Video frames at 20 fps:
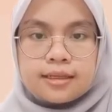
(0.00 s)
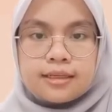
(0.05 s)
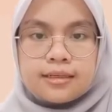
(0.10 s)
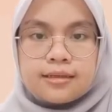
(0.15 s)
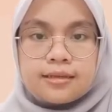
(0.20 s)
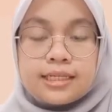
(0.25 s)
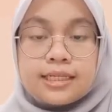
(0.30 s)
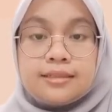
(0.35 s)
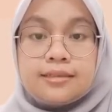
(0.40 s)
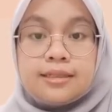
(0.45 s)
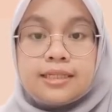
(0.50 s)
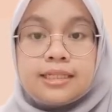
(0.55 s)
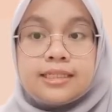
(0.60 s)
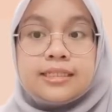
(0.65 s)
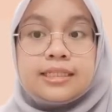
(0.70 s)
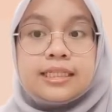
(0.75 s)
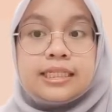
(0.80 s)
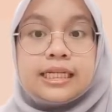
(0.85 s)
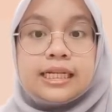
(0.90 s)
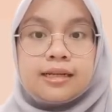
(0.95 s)
This
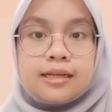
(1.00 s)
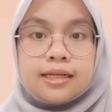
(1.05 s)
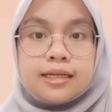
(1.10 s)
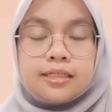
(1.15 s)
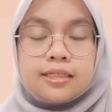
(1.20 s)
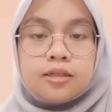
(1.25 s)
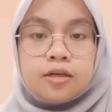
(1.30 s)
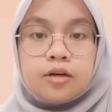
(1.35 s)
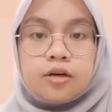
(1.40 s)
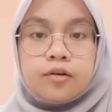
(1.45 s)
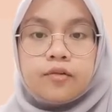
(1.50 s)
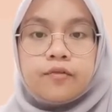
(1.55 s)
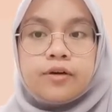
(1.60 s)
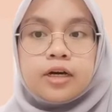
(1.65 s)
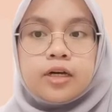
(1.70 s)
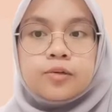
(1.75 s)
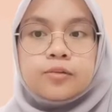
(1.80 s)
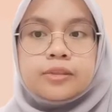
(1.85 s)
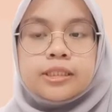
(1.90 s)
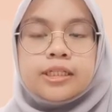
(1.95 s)
is the list of
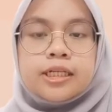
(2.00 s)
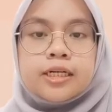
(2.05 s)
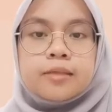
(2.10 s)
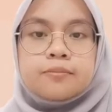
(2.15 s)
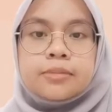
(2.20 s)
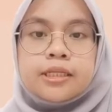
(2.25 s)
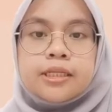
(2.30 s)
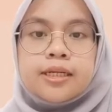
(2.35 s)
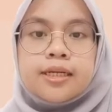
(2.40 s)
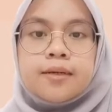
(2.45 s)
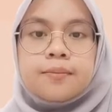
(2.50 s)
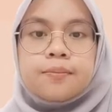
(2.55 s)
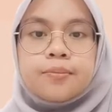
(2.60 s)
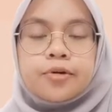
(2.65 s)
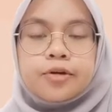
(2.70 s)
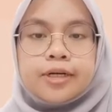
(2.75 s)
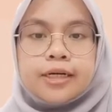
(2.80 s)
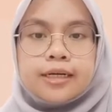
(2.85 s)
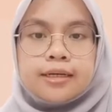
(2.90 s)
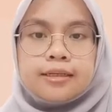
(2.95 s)
our company
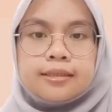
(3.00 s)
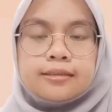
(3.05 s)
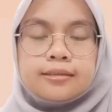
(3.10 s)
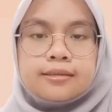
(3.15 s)
product.